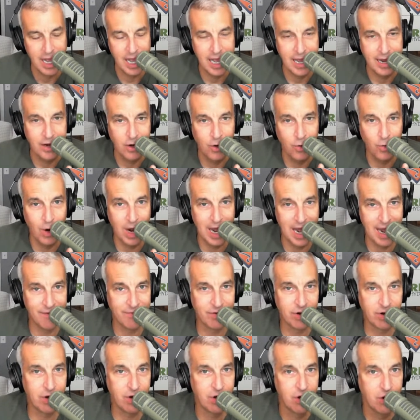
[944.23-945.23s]
And
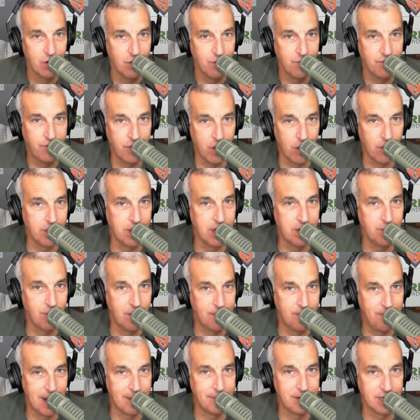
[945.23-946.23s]
whoever voted
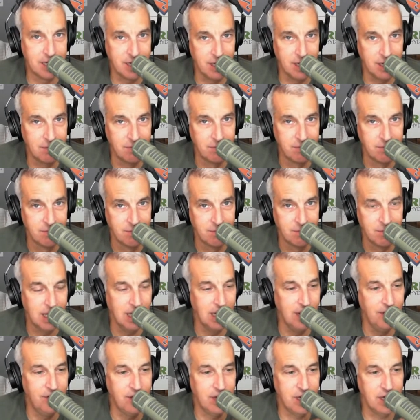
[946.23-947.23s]
Republican
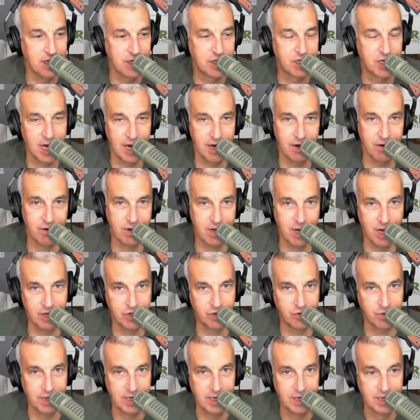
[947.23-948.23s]
in the entire
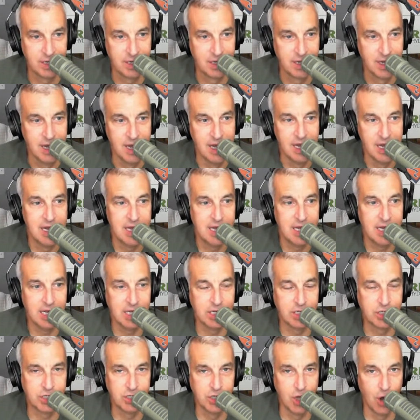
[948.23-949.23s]
country
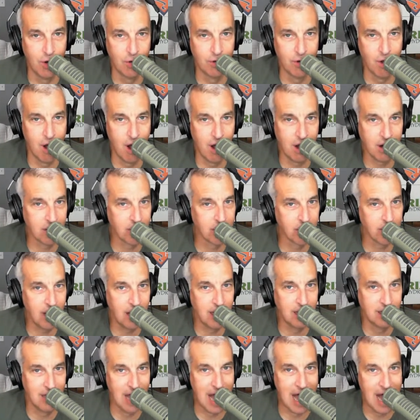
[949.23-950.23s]
is no longer
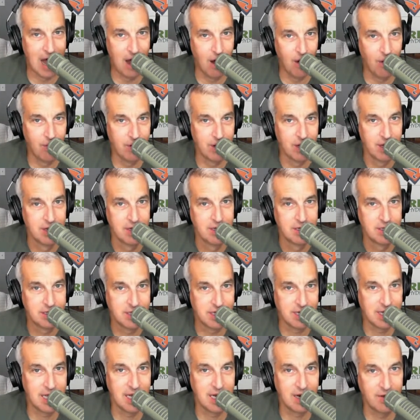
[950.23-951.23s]
allowed
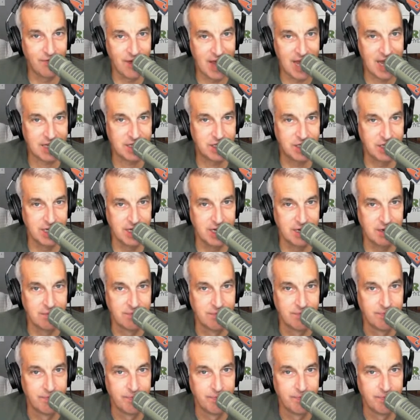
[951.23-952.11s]
to get a vaccine.